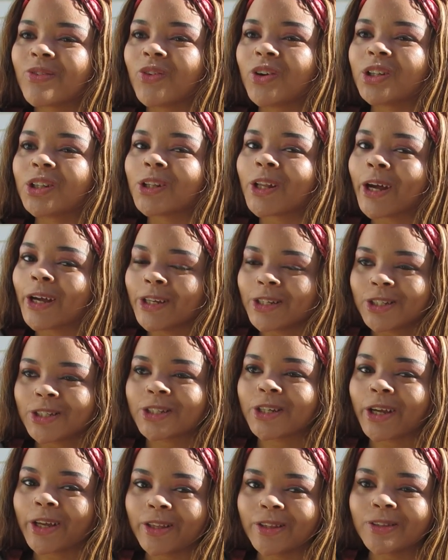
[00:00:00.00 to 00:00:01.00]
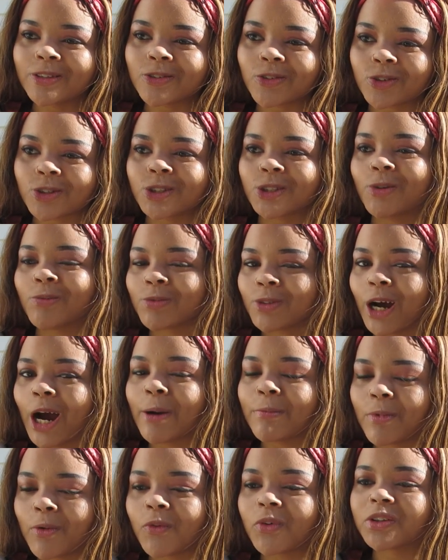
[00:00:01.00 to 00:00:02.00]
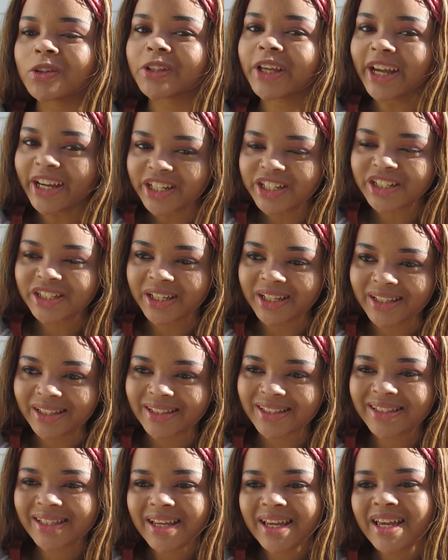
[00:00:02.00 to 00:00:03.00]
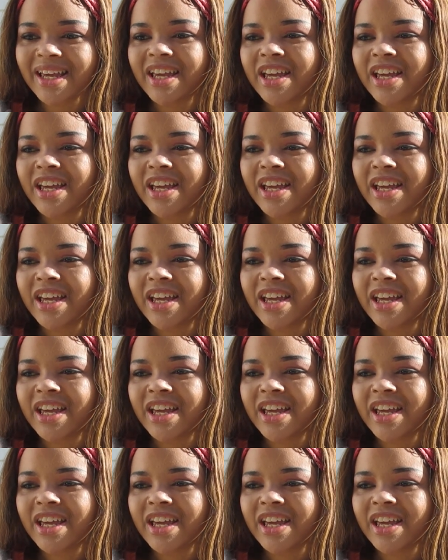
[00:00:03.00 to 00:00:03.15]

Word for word: relations or some type of relations